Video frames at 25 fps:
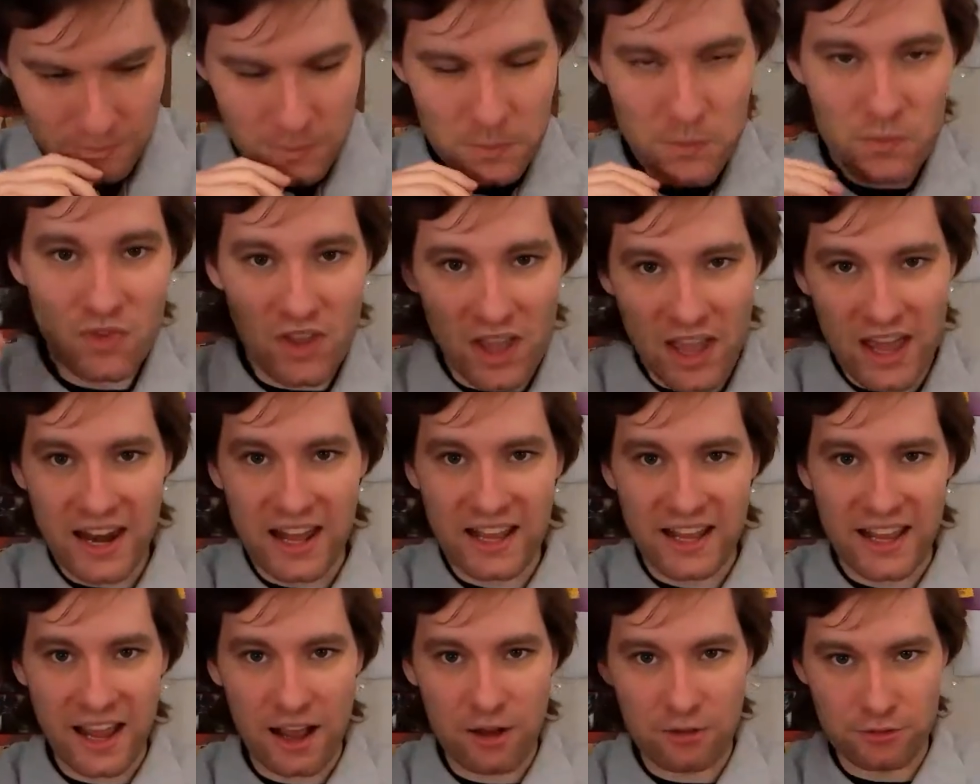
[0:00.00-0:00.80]
And
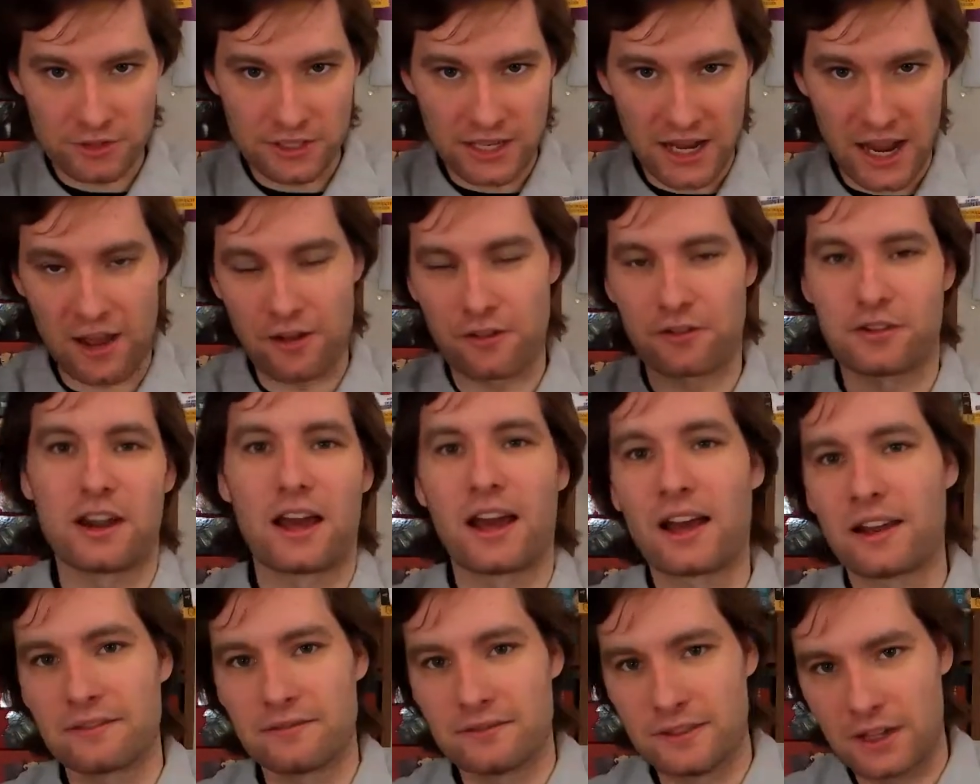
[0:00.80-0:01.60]
I count down,
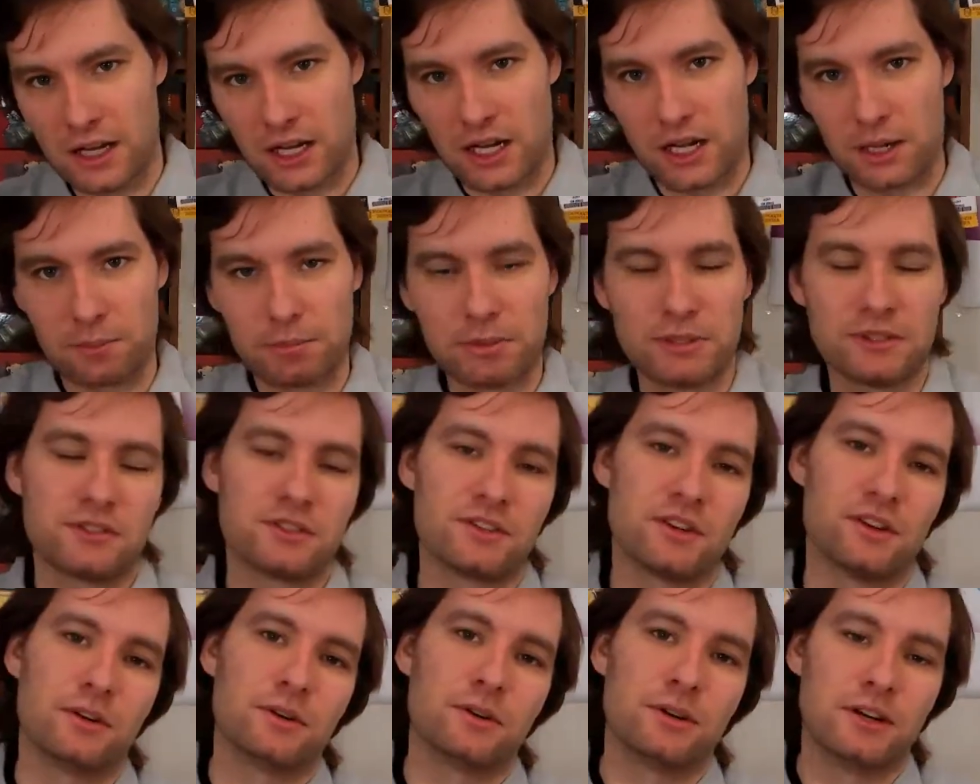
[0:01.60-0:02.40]
not up.
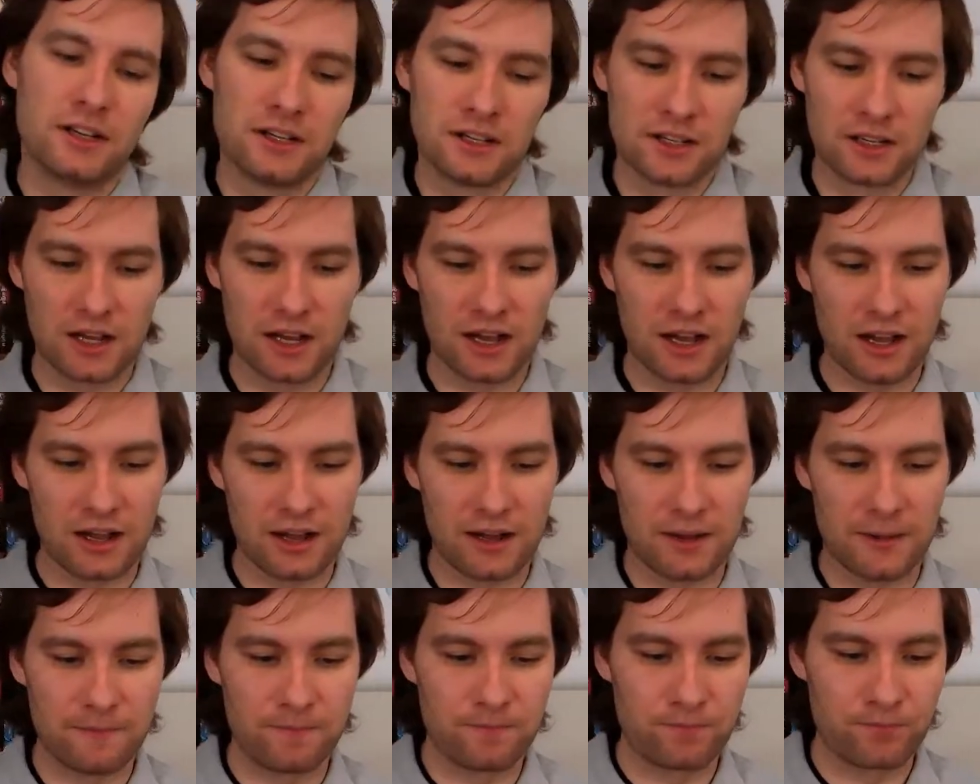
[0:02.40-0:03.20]
So
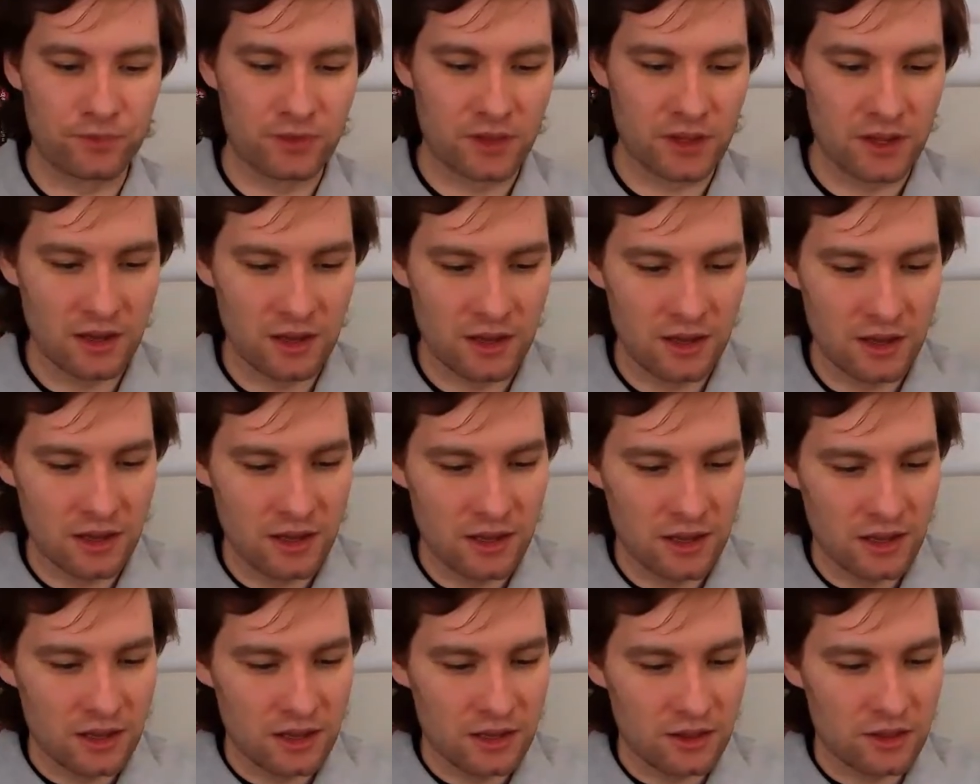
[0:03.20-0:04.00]

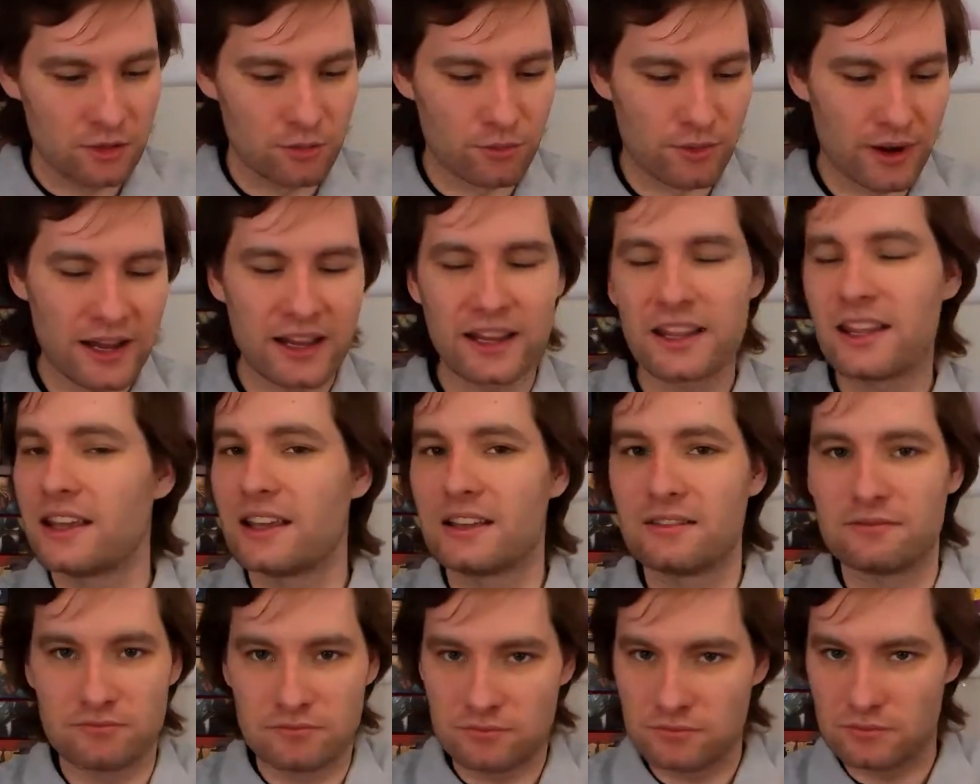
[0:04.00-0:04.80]
the
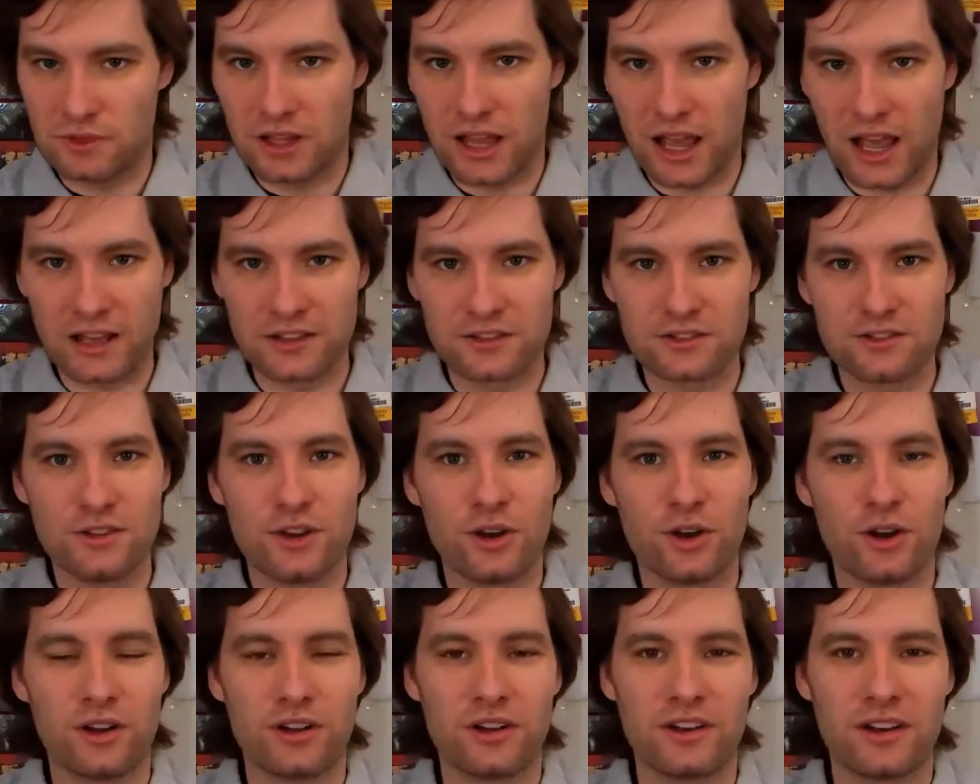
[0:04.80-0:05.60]
ranking has
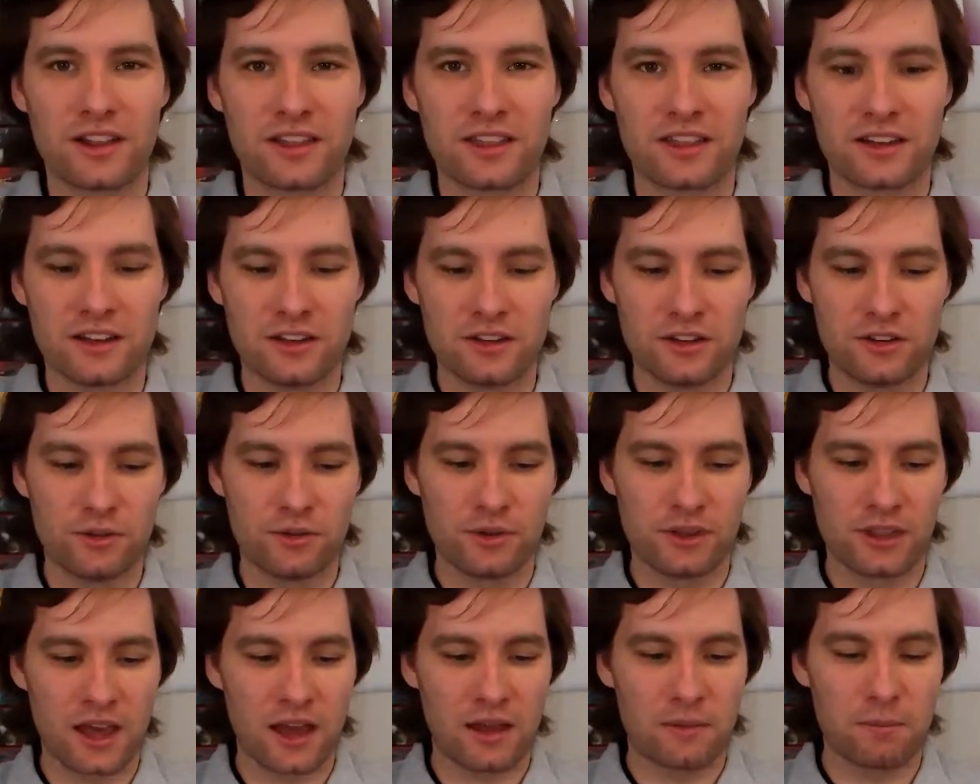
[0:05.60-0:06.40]
nothing to do
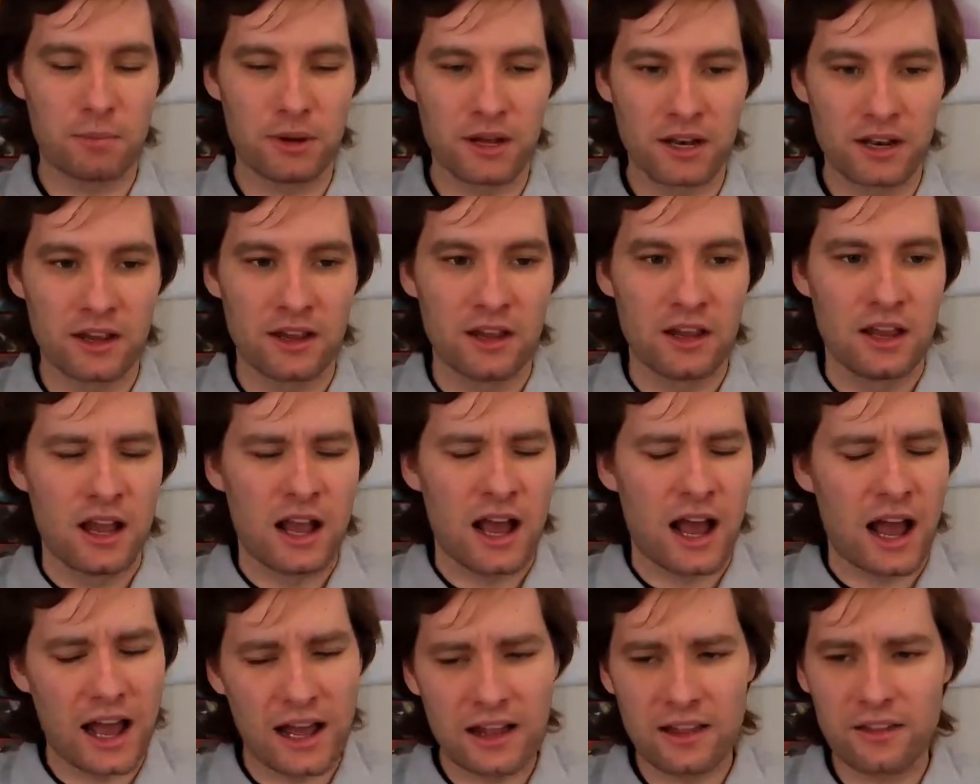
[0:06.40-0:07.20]
with that. But
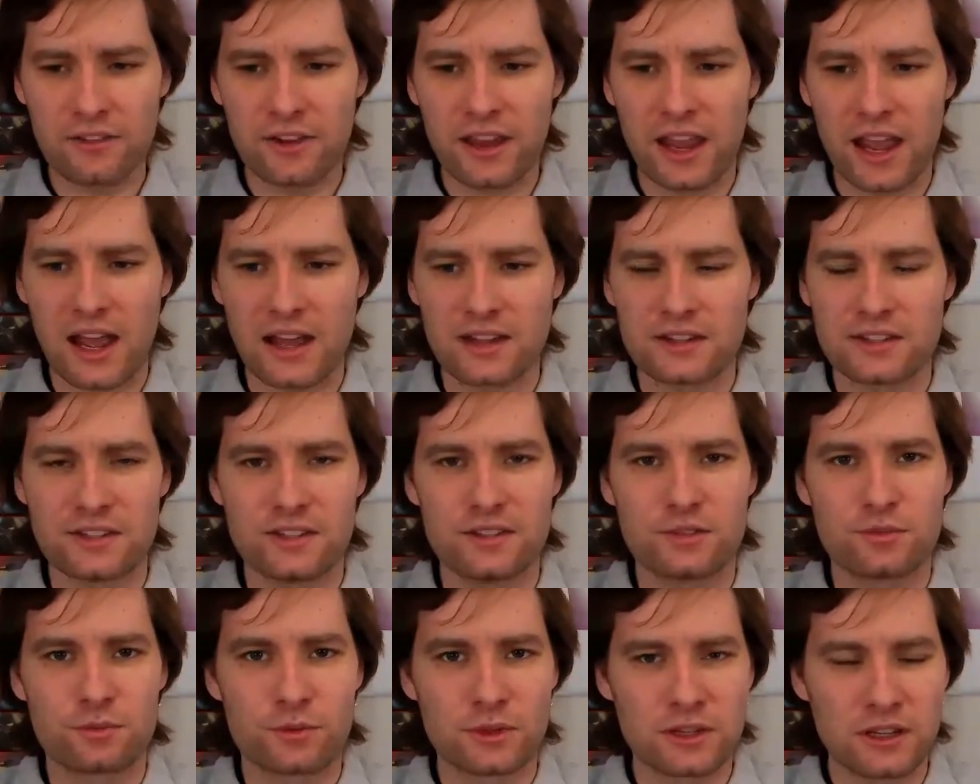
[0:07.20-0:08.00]
Isle of Cats
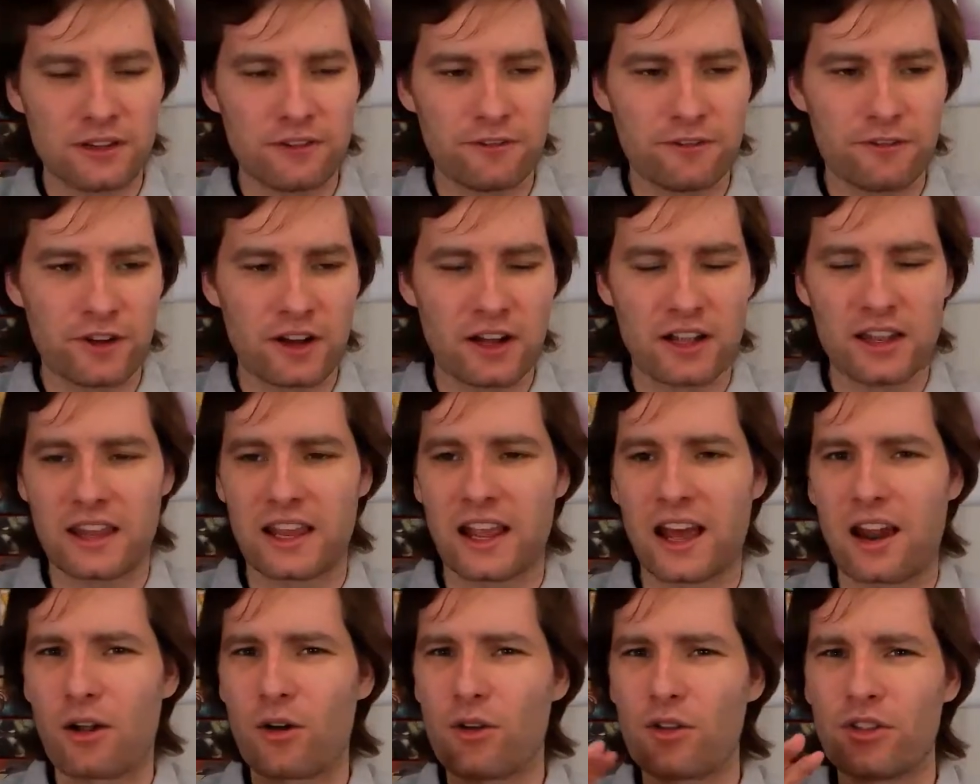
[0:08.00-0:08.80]
is really fun. They
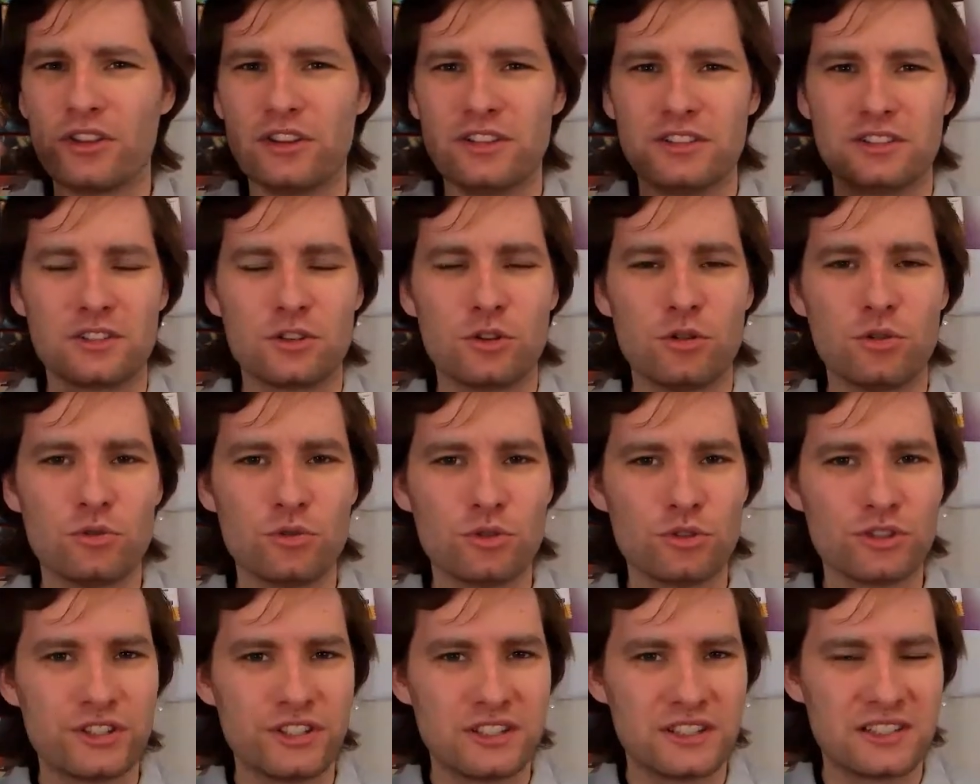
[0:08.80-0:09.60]
got all these
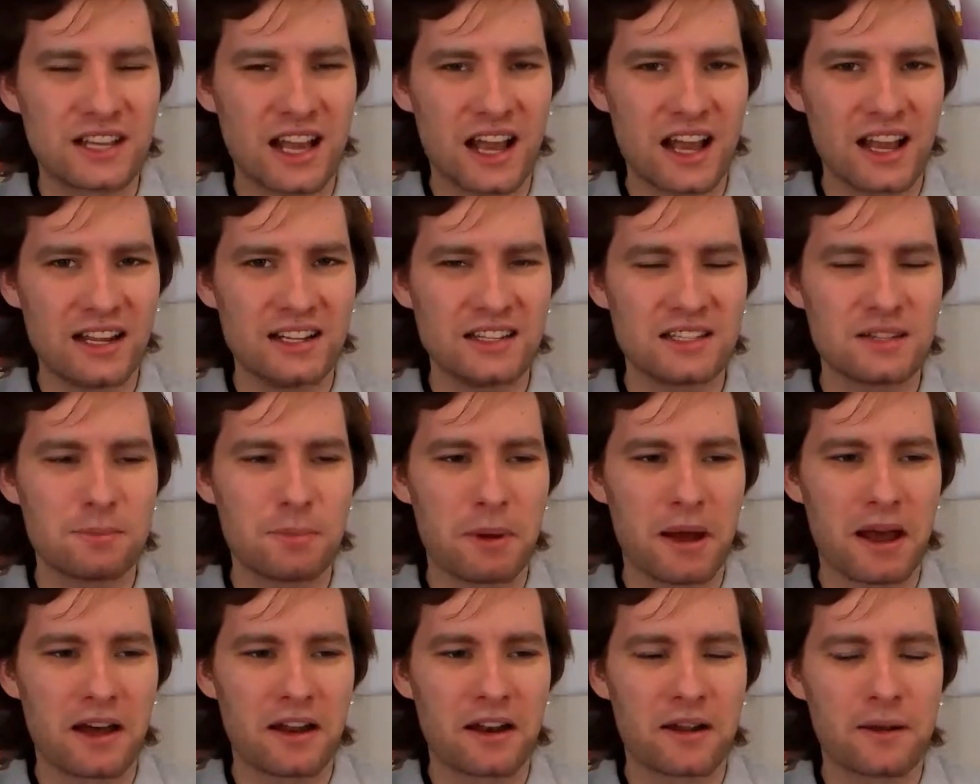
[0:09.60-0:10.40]
cool designs
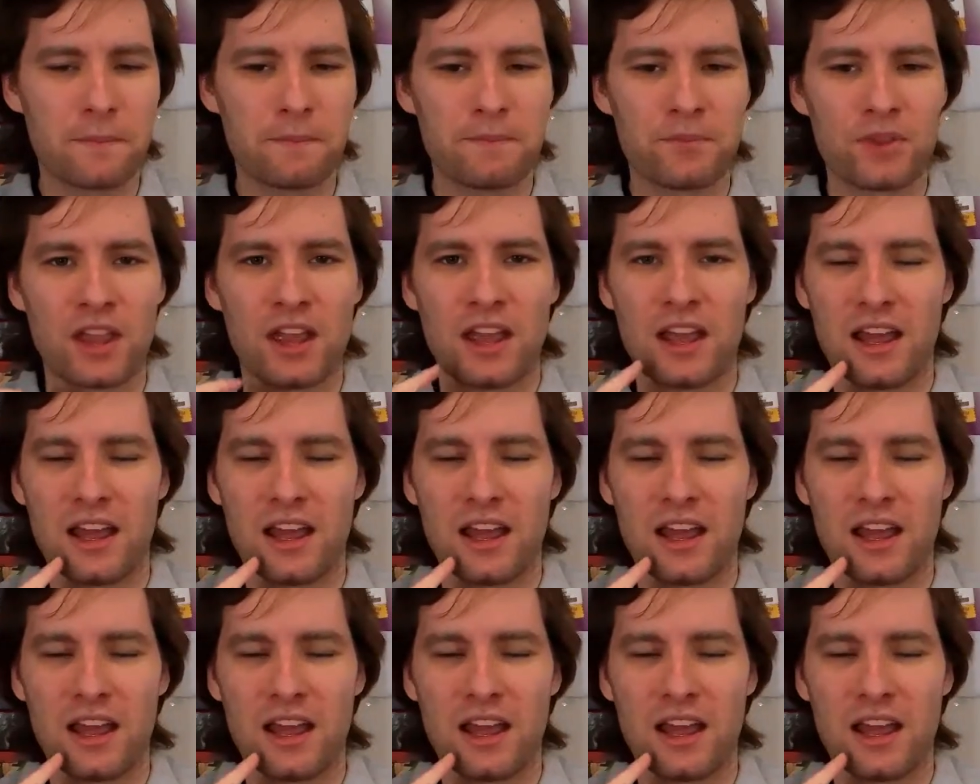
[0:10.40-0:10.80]
about them.